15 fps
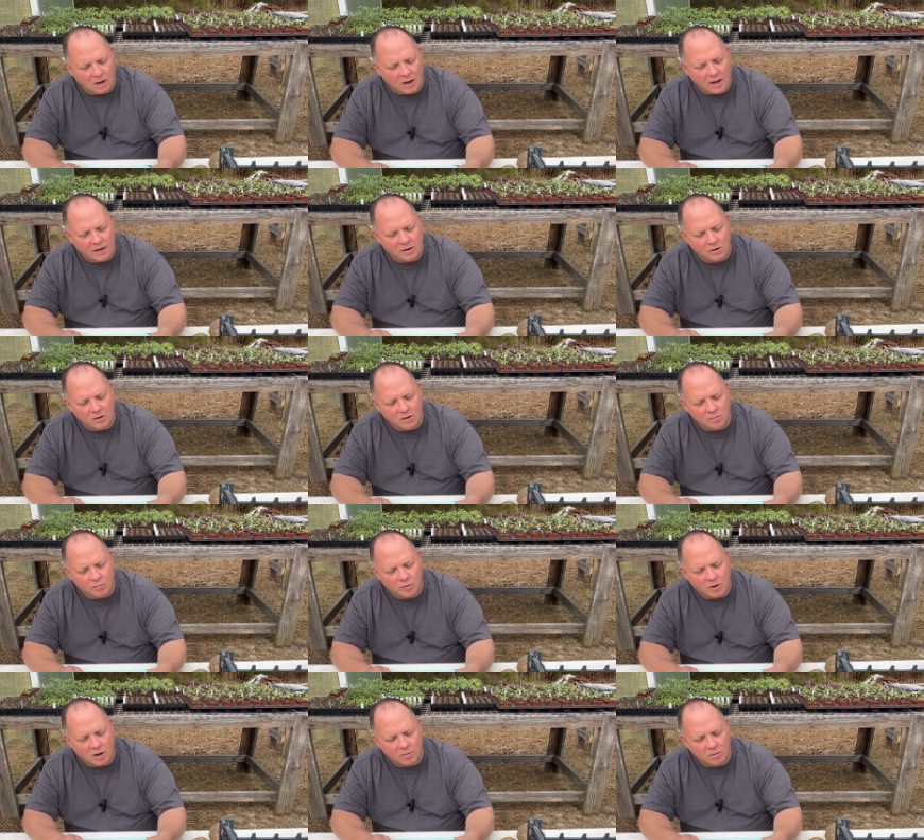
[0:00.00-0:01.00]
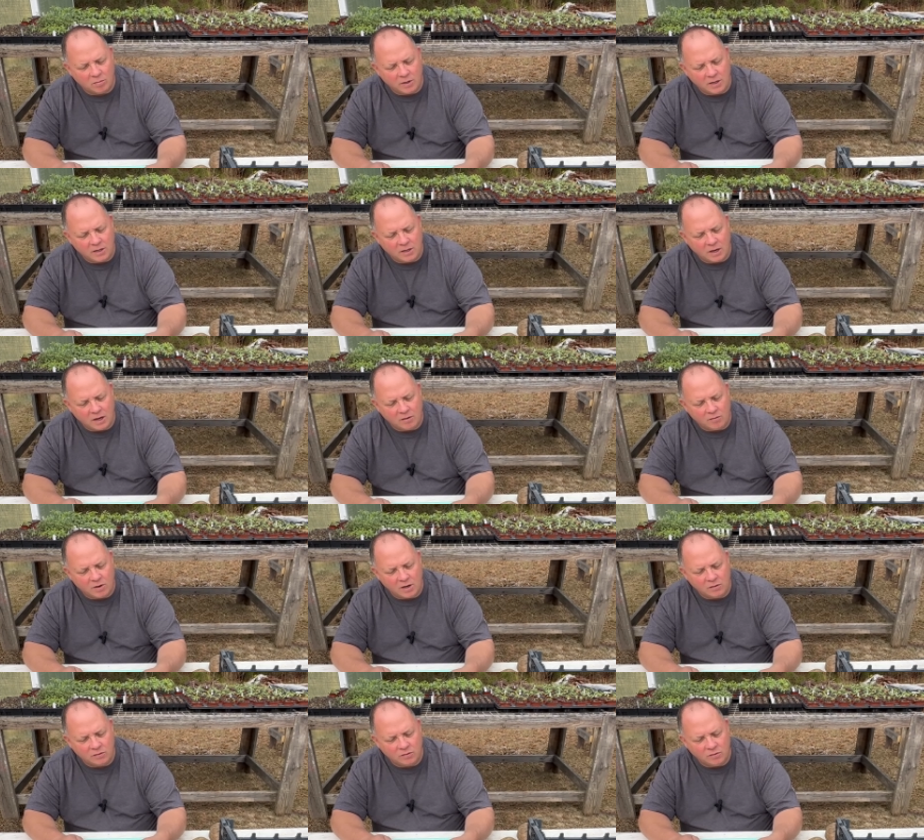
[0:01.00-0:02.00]
I could probably cut
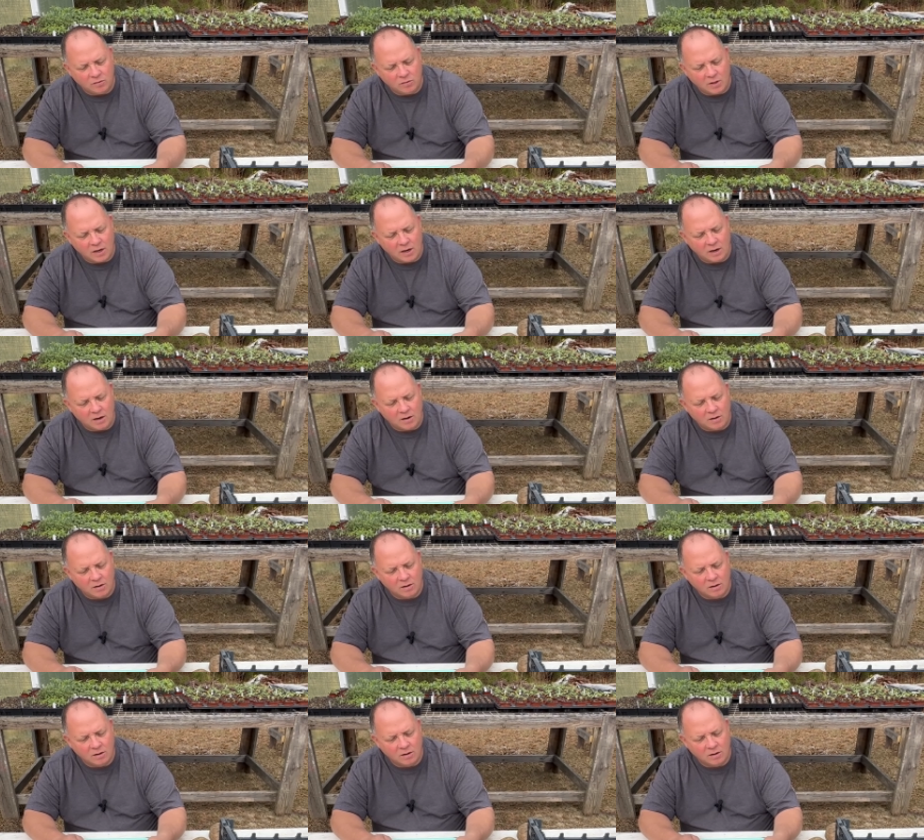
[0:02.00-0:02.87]
right through there